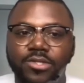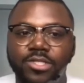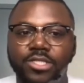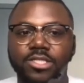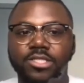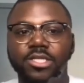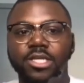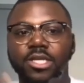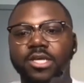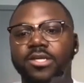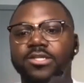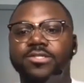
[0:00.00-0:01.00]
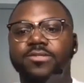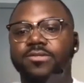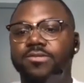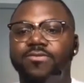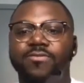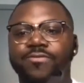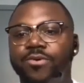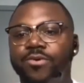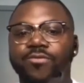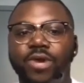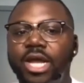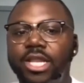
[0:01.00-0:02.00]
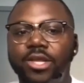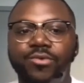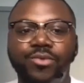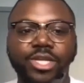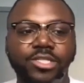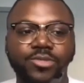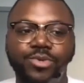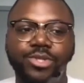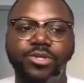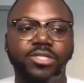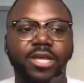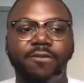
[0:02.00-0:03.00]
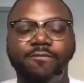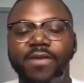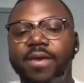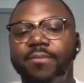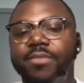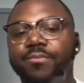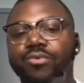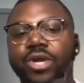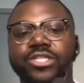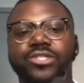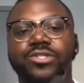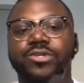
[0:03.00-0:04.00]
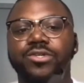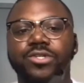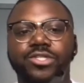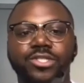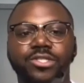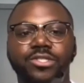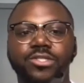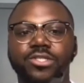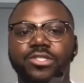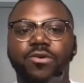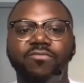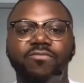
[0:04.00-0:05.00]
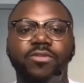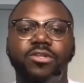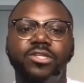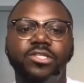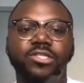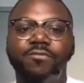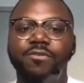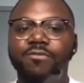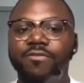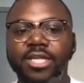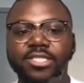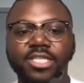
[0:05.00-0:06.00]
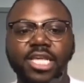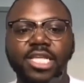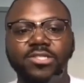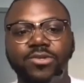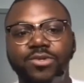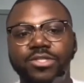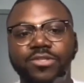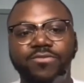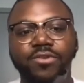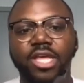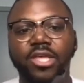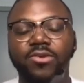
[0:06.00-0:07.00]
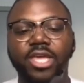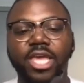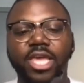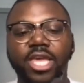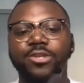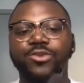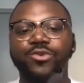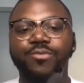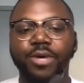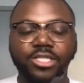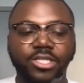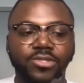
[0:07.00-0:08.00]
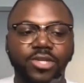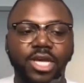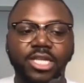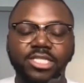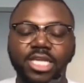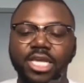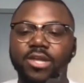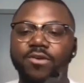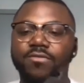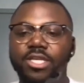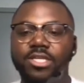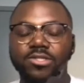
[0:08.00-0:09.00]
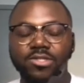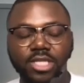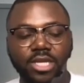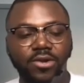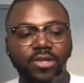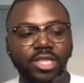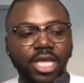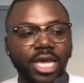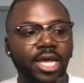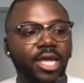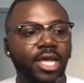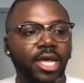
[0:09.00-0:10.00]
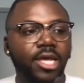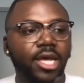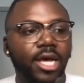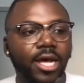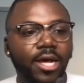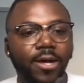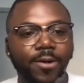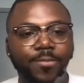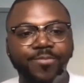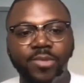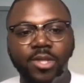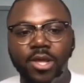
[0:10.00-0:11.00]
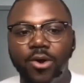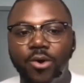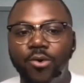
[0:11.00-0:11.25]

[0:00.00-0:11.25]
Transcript: just they're just for a variety of reasons, whether it's like family pressure, you just you just don't feel yourself advancing, so you just feel like you can't do much because you got to take care of this, take care of that, um,